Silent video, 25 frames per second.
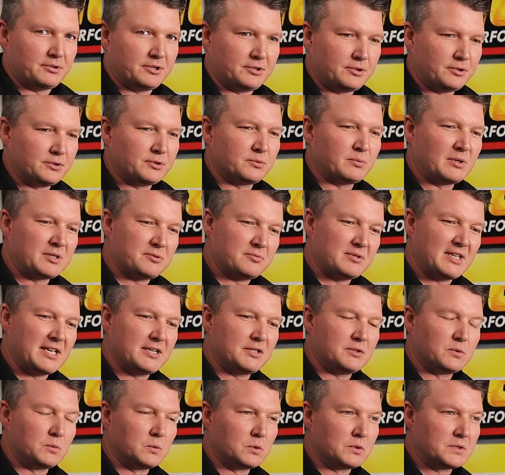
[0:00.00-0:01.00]
issues once we
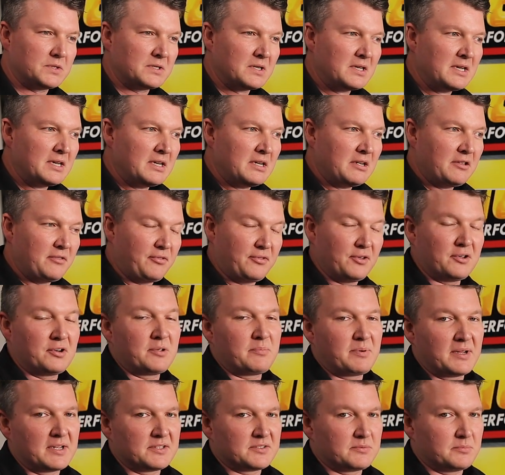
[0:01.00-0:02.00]
head towards
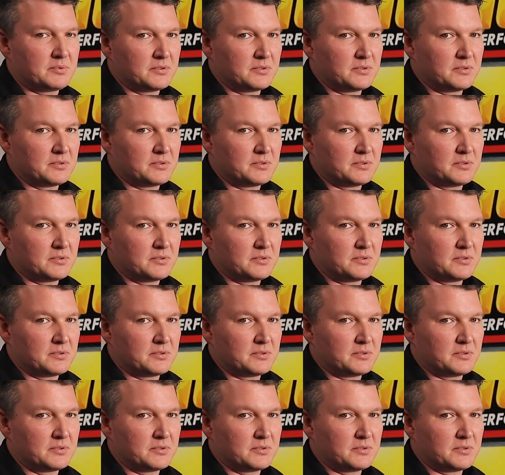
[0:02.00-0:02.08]
30 pounds of